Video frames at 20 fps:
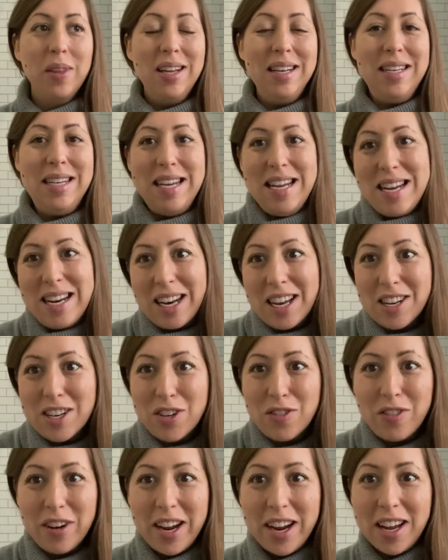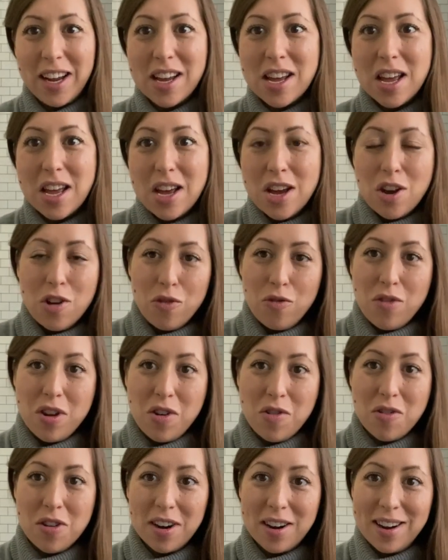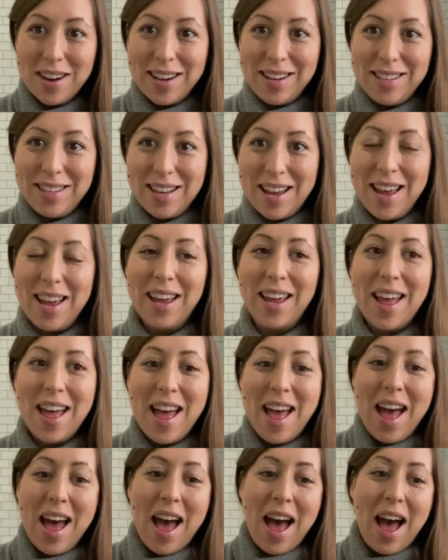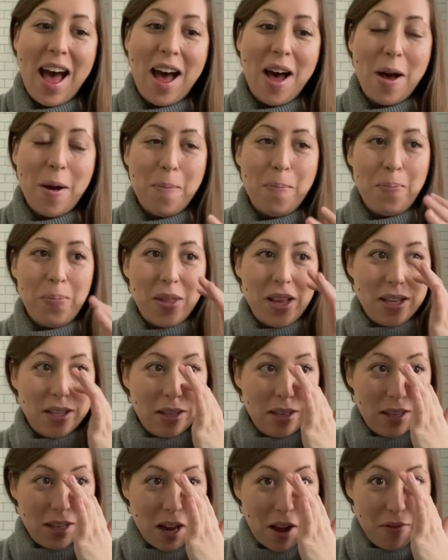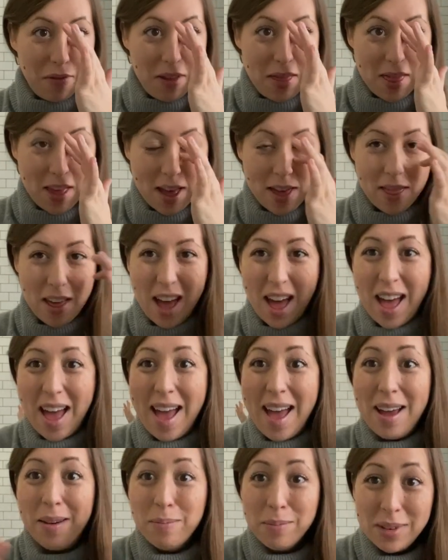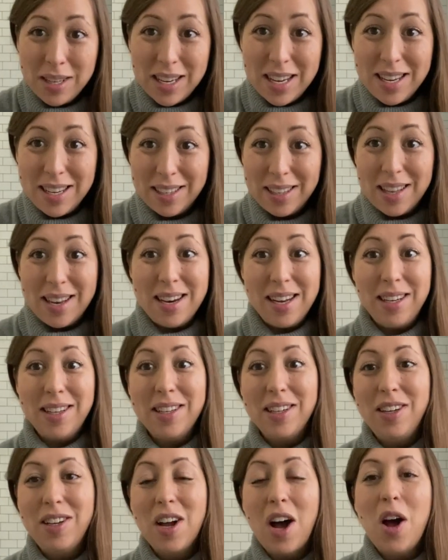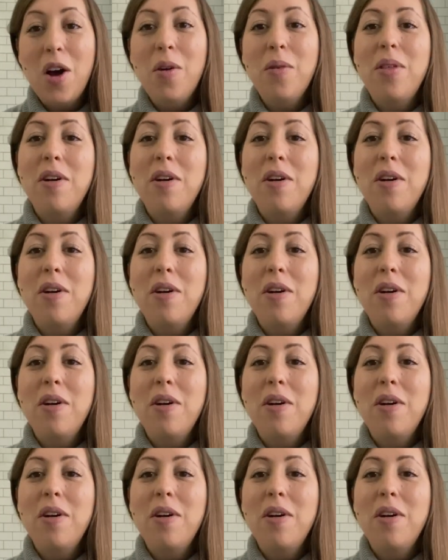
decluttering, reorganizing um, there's stuff in there that are empties that need to go.